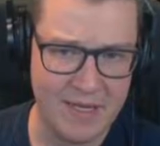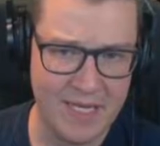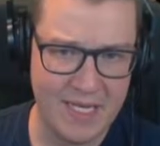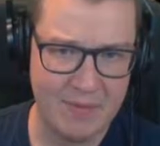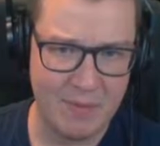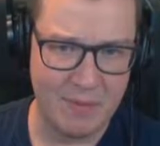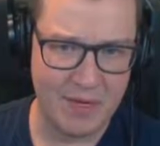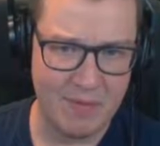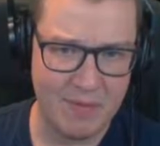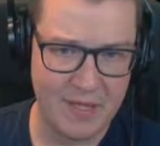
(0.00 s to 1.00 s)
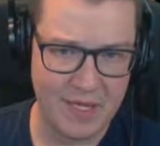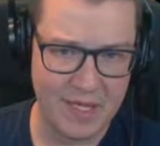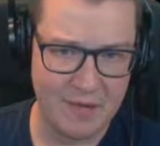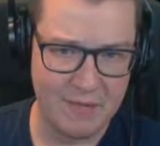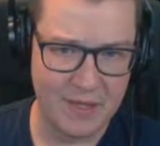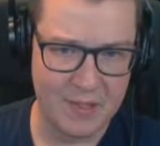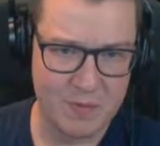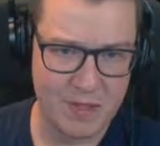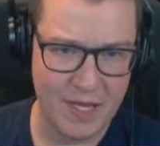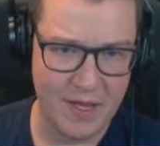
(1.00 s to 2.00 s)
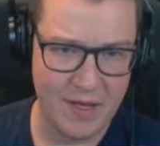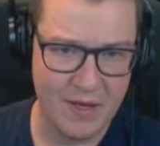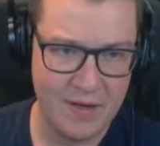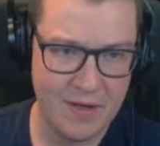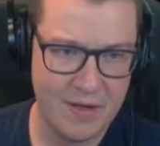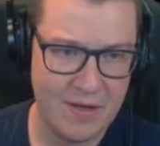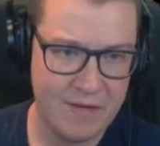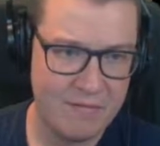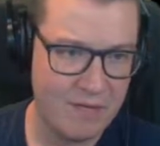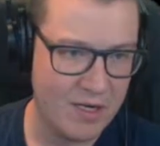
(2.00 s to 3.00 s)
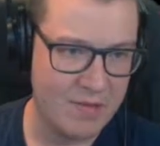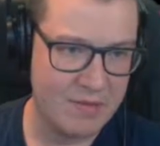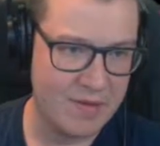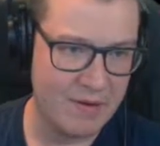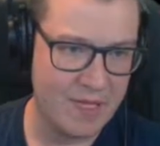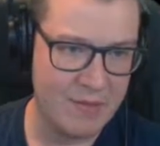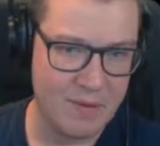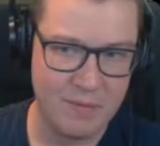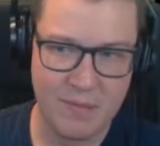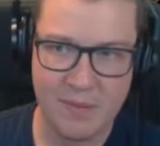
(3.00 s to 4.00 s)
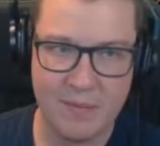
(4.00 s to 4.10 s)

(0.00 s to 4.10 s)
need a pump, I don't think. Then if we can just put that on. Right, so we don't need the pump.